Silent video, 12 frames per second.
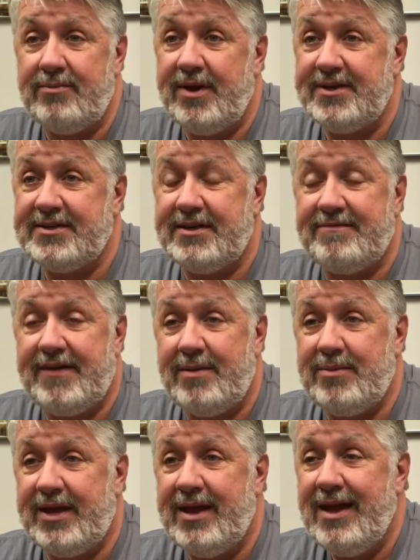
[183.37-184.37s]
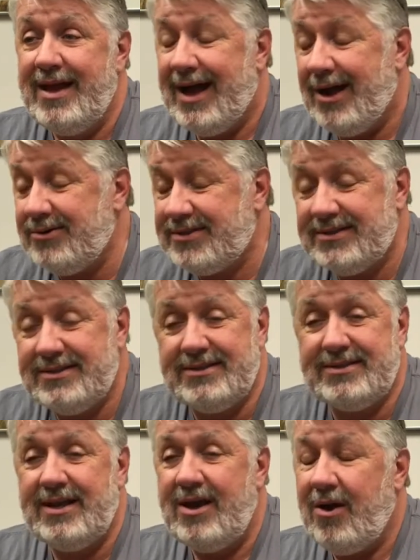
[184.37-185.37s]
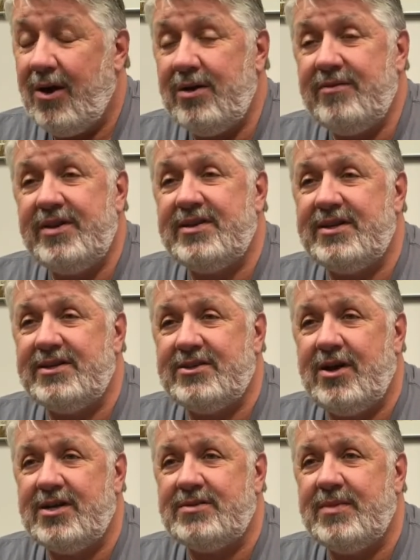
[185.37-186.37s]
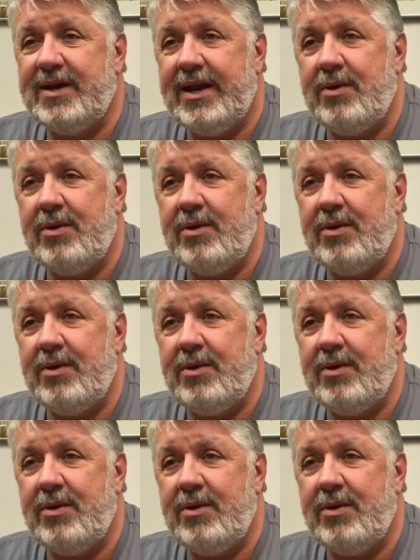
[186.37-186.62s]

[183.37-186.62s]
Raising a family, houses, all of these things cost money.